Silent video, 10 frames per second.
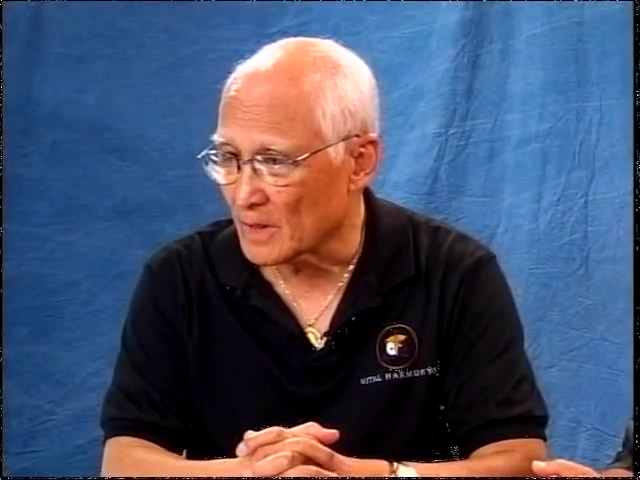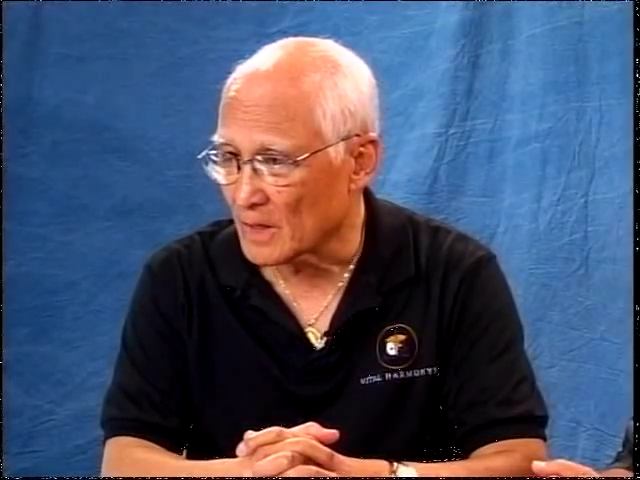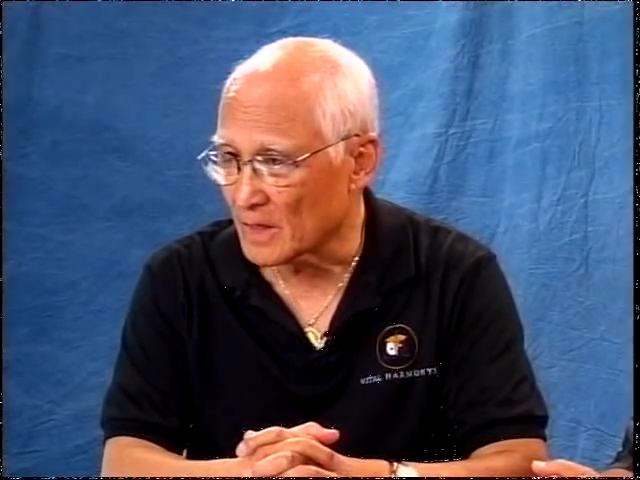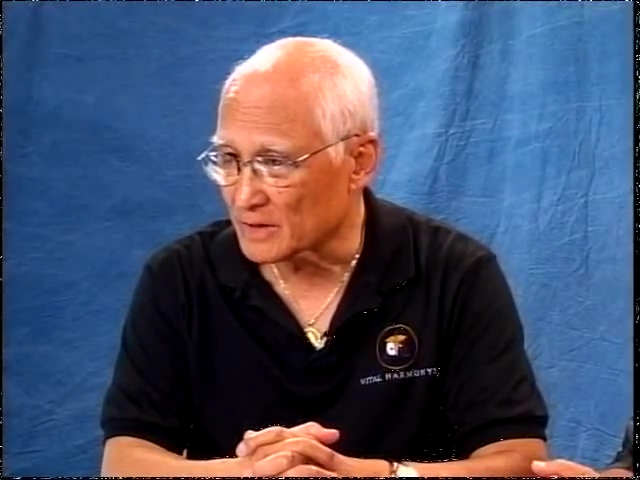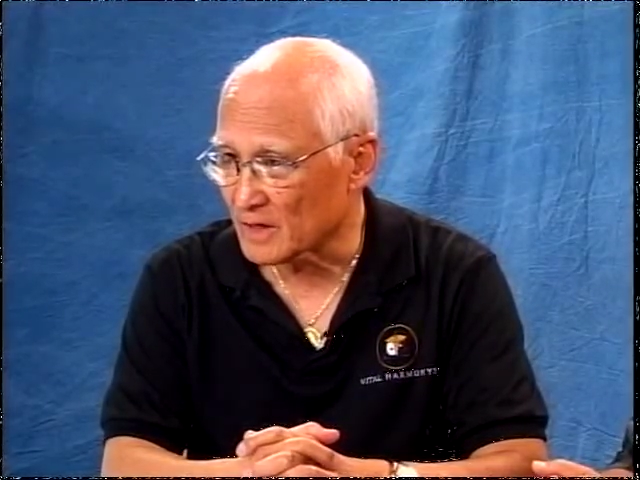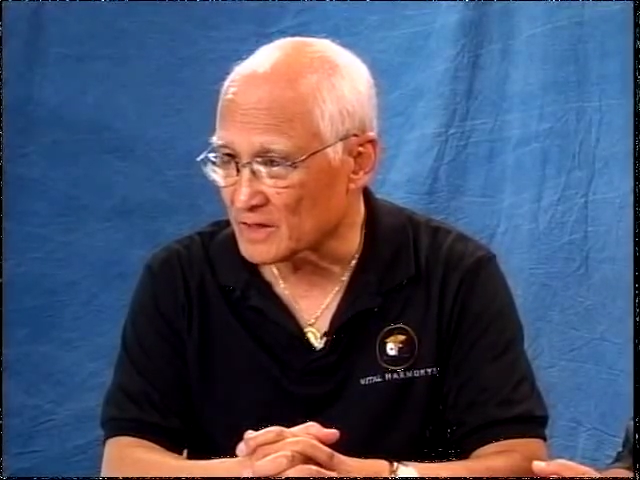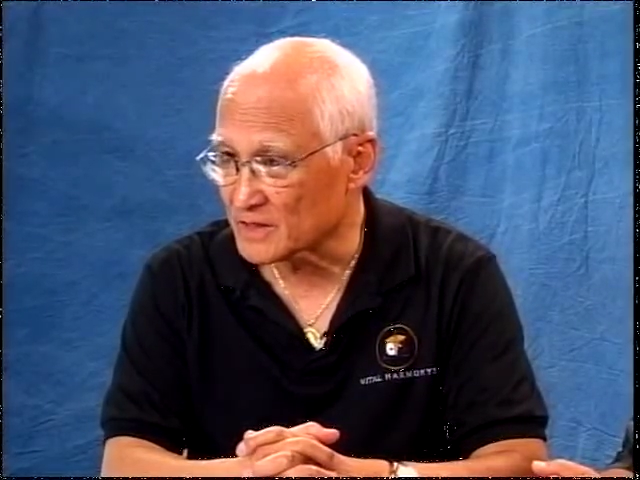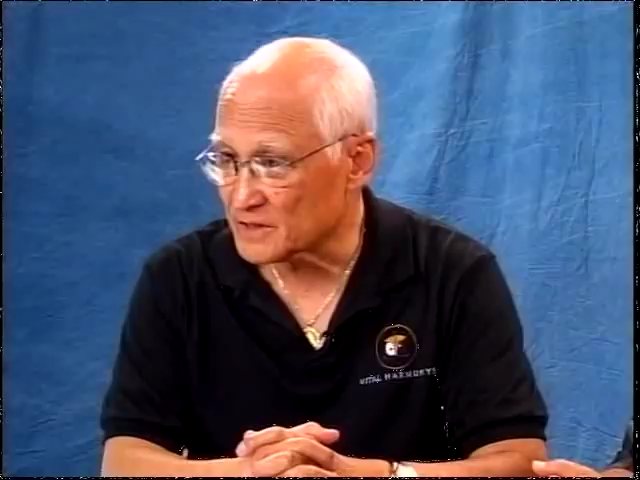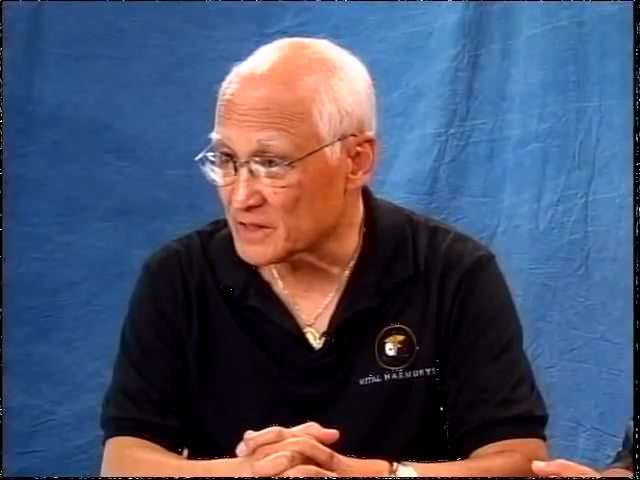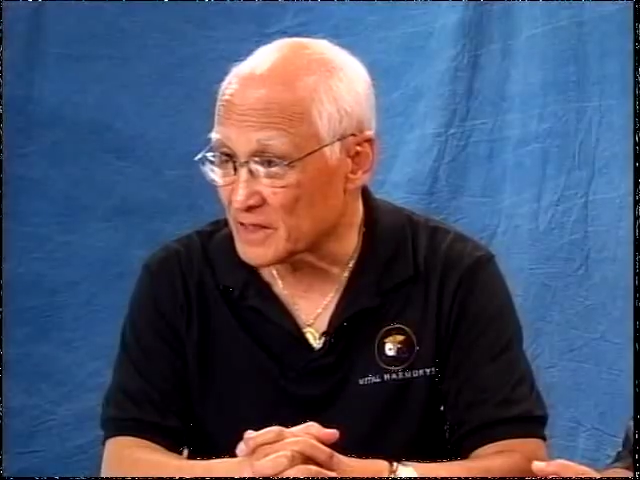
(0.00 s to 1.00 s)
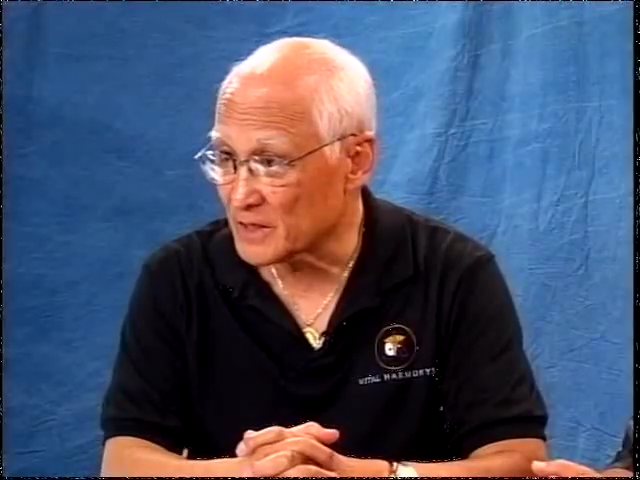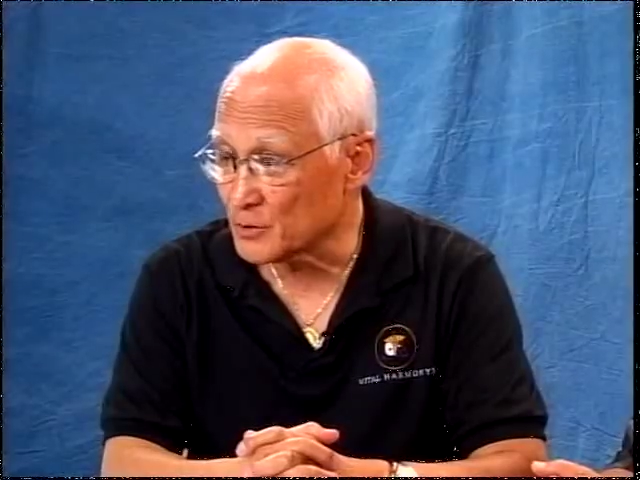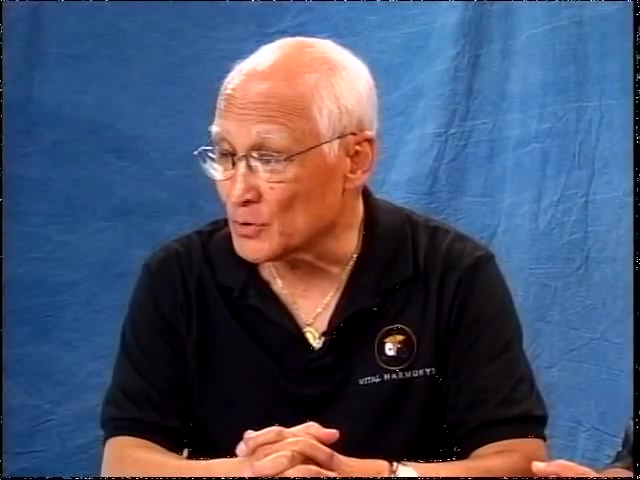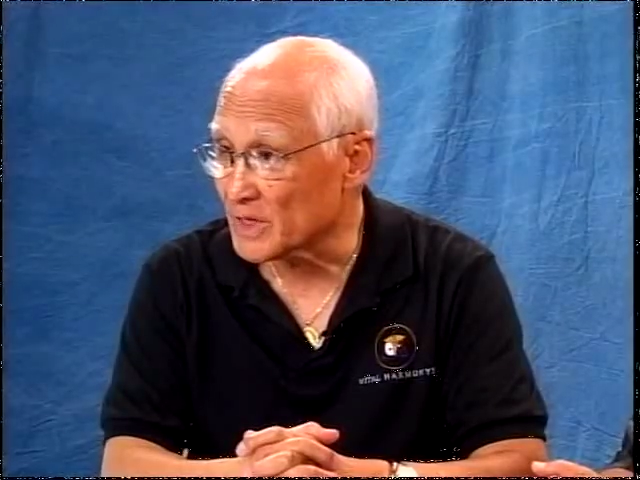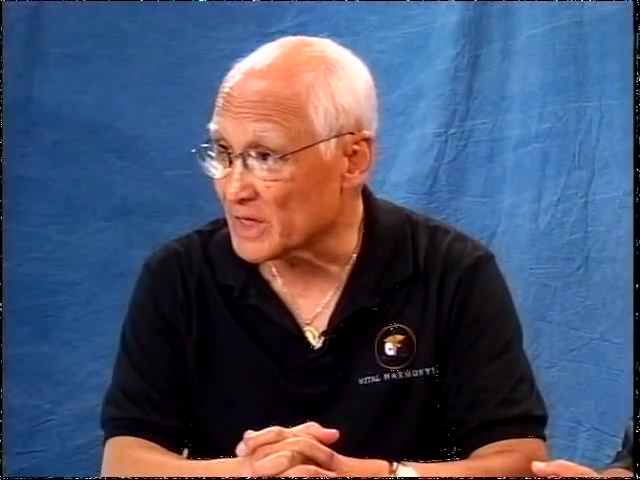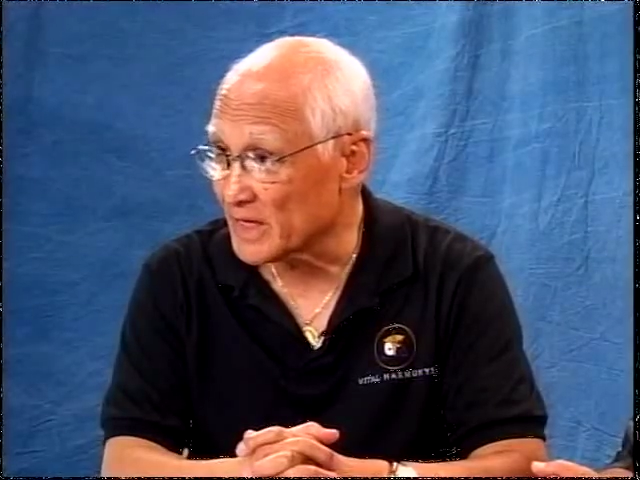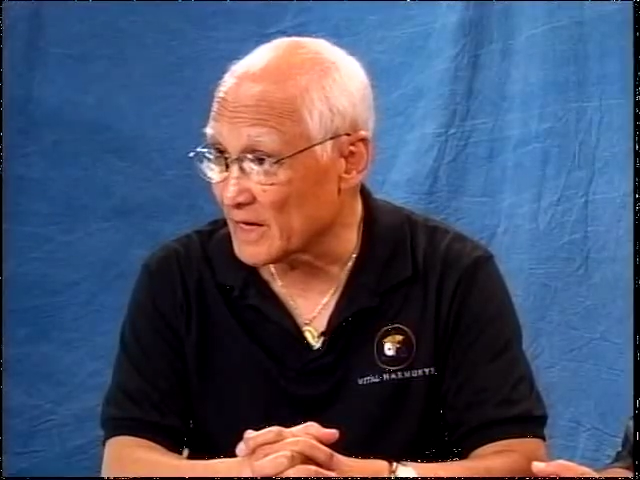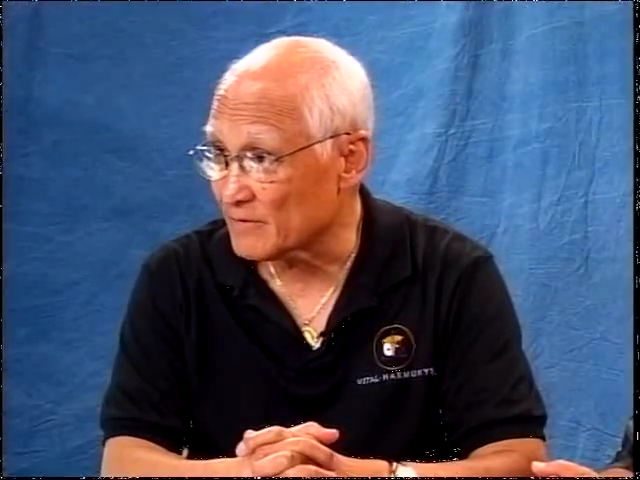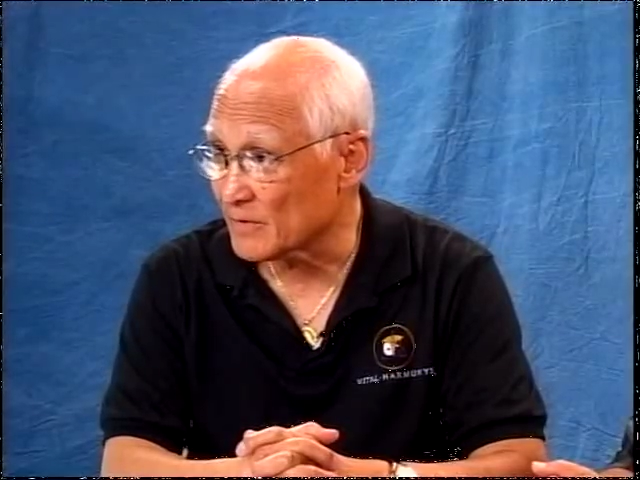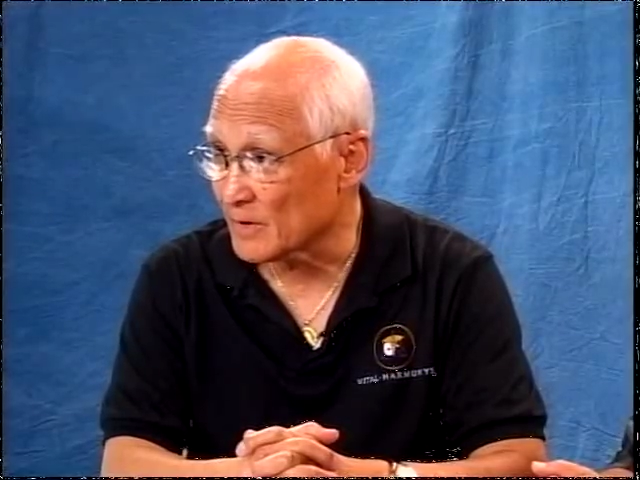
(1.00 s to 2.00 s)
uh, toxicity you can get